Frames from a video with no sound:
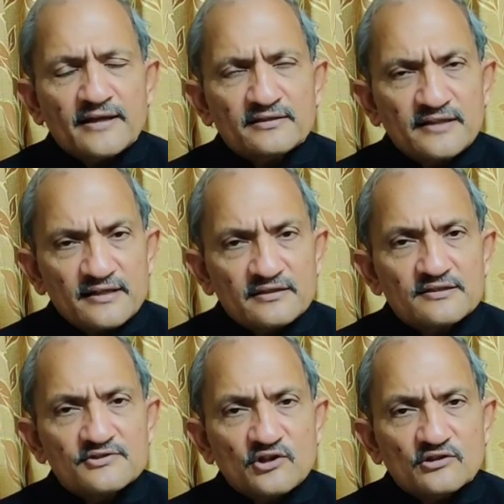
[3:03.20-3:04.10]
And then
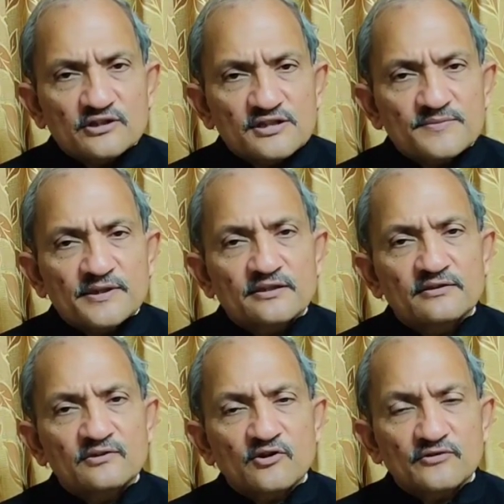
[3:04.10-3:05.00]
this doctor spent a
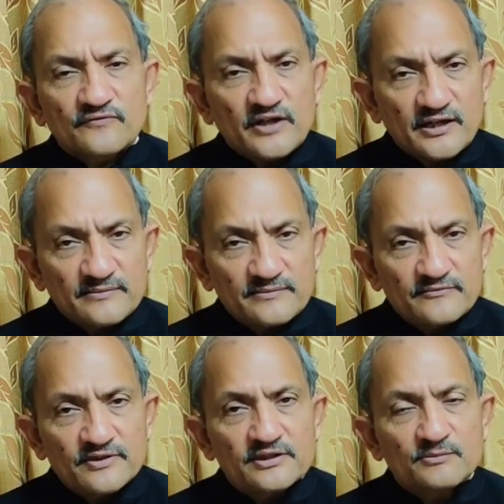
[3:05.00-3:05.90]
lot of time
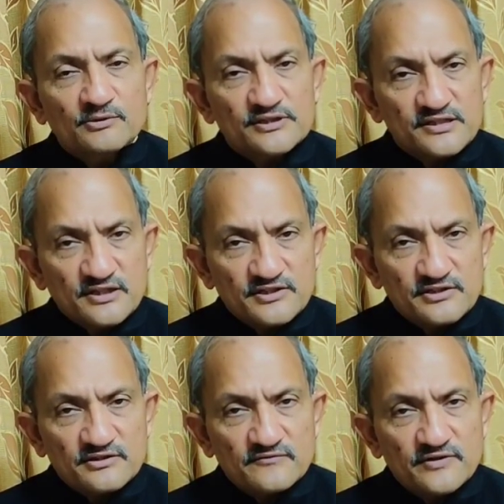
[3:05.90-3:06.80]
with the police
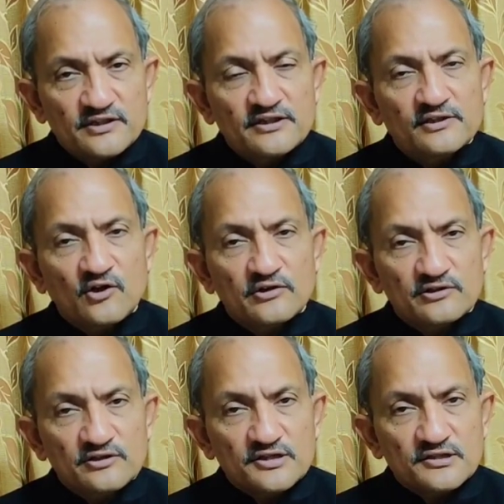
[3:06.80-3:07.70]
station, with the
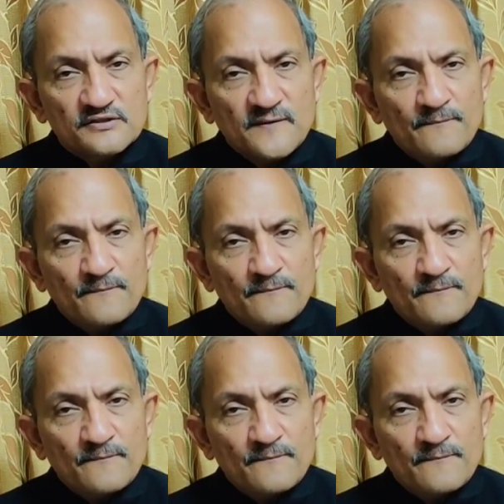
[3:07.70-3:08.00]
lawyers,